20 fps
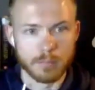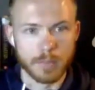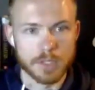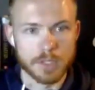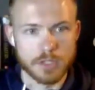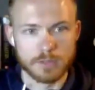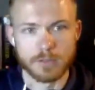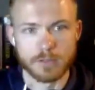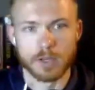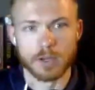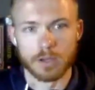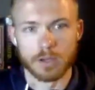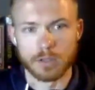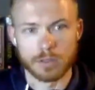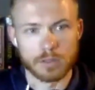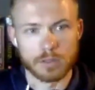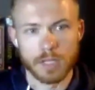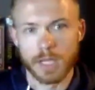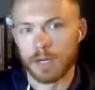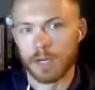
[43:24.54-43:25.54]
much of a
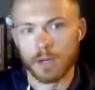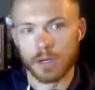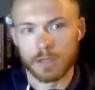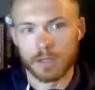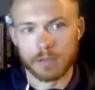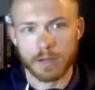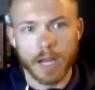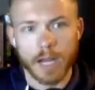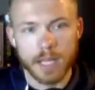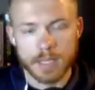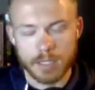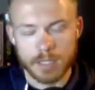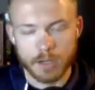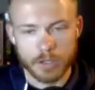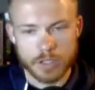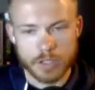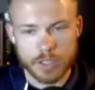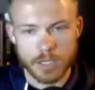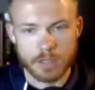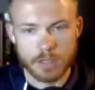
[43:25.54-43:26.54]
hurdle at all. I think
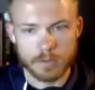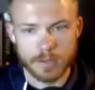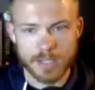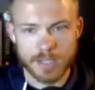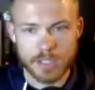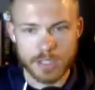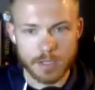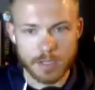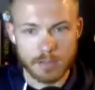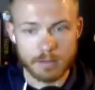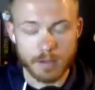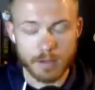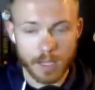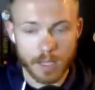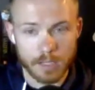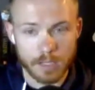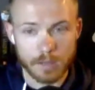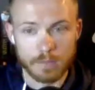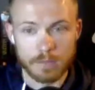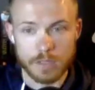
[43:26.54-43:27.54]
our generation
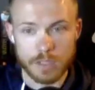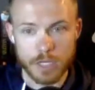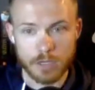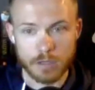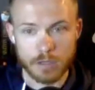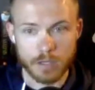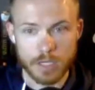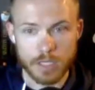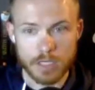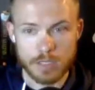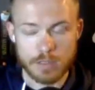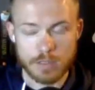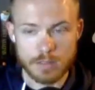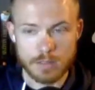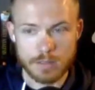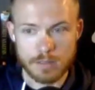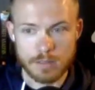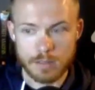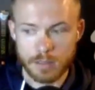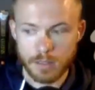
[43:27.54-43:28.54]
and even
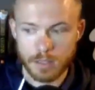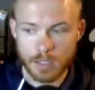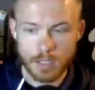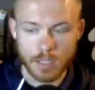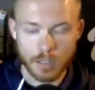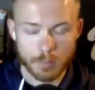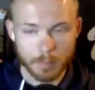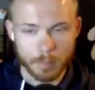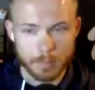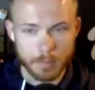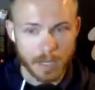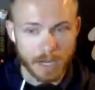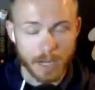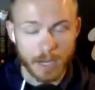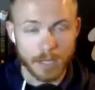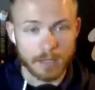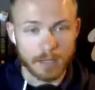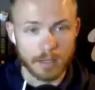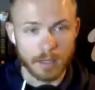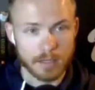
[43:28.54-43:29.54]
generations
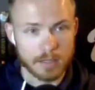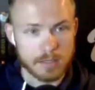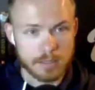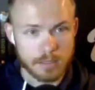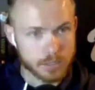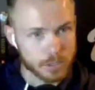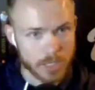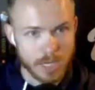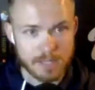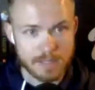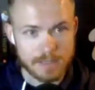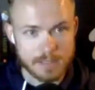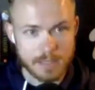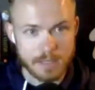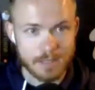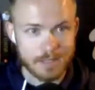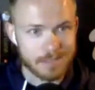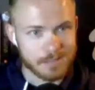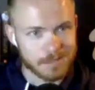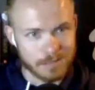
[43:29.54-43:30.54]
behind us, Gen
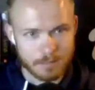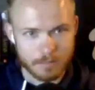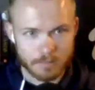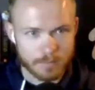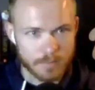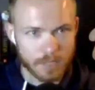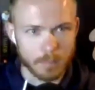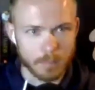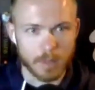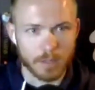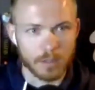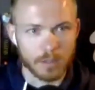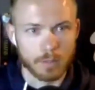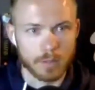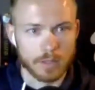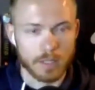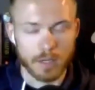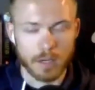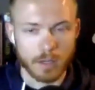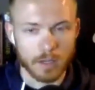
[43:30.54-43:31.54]
Zs, typically
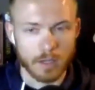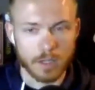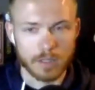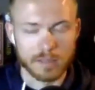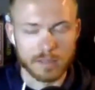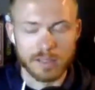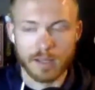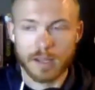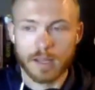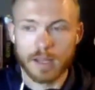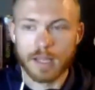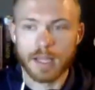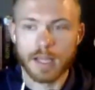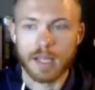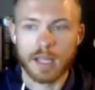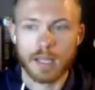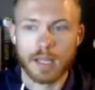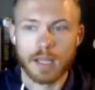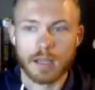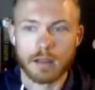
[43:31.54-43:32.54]
what they're called,
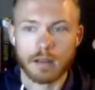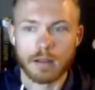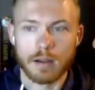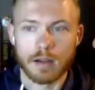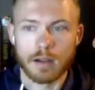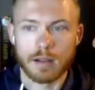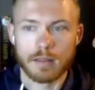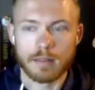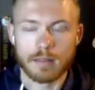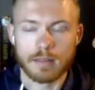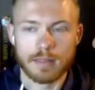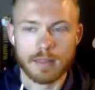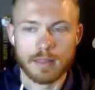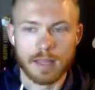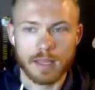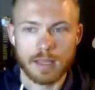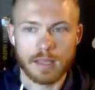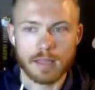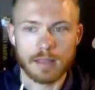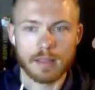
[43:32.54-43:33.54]

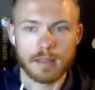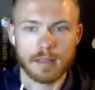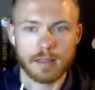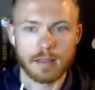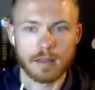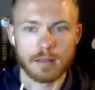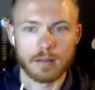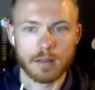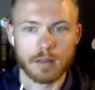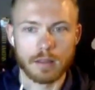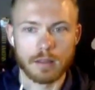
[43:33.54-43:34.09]
they